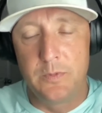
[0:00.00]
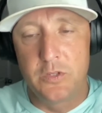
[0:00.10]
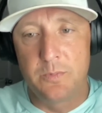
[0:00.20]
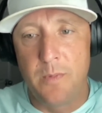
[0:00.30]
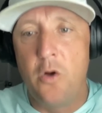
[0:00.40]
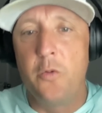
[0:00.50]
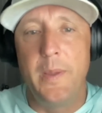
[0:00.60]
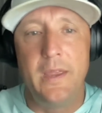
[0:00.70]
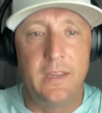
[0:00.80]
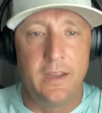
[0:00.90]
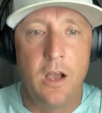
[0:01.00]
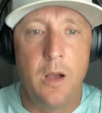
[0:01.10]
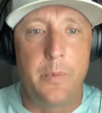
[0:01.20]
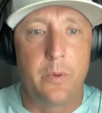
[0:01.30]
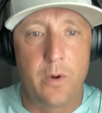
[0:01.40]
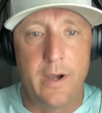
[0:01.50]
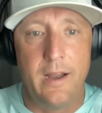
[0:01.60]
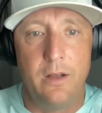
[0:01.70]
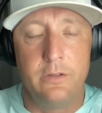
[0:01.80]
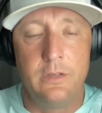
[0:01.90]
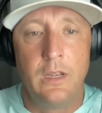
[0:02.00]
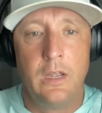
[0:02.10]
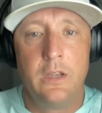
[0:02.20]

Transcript: smoke picking up around